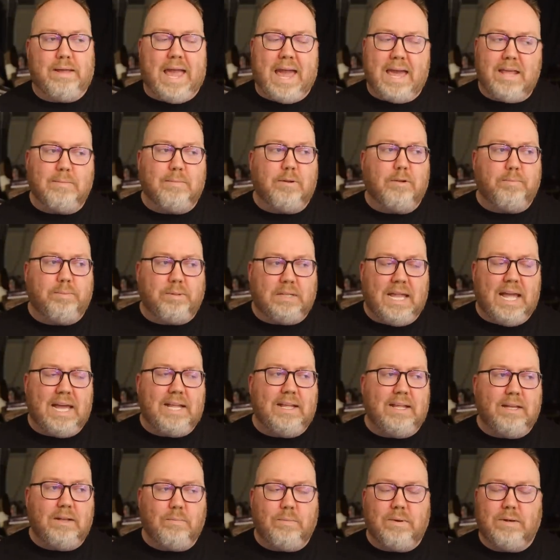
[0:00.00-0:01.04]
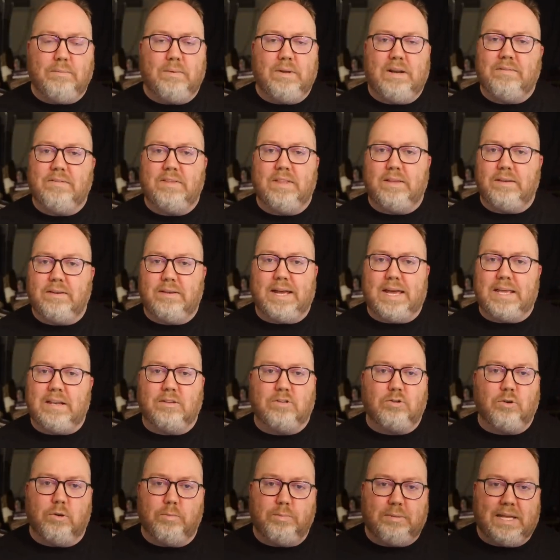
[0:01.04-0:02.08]
Animal Planet, whatever the
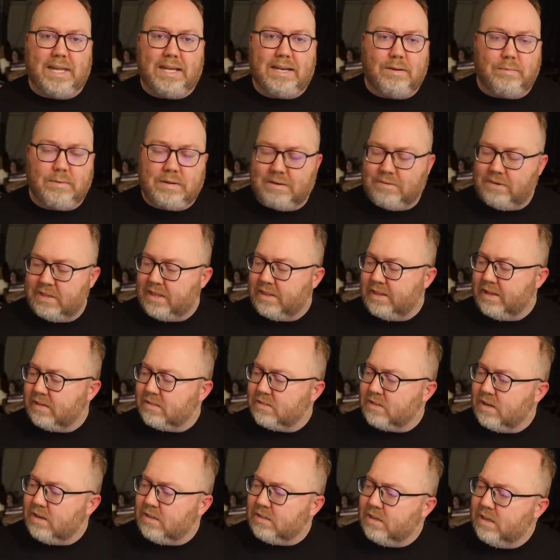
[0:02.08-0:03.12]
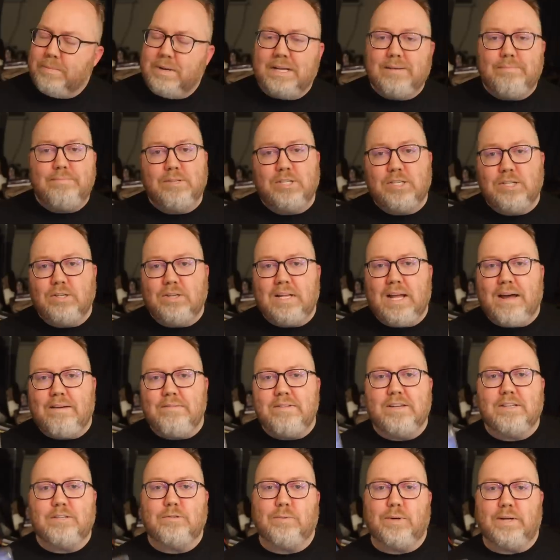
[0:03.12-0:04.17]
dinosaur planet, whatever the thing's called. But still have
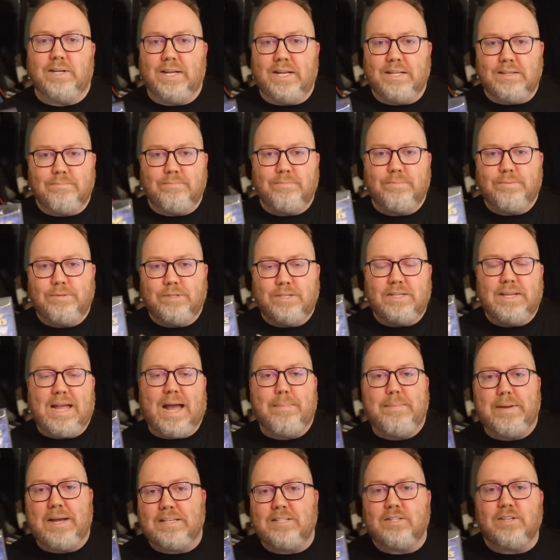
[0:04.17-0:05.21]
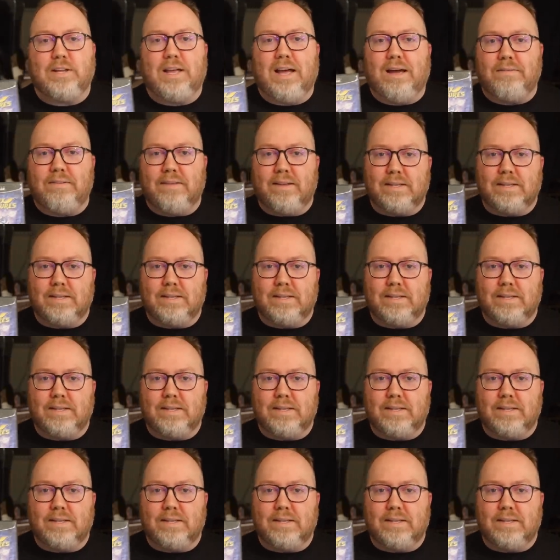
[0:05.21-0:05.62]
this one, and happy I still have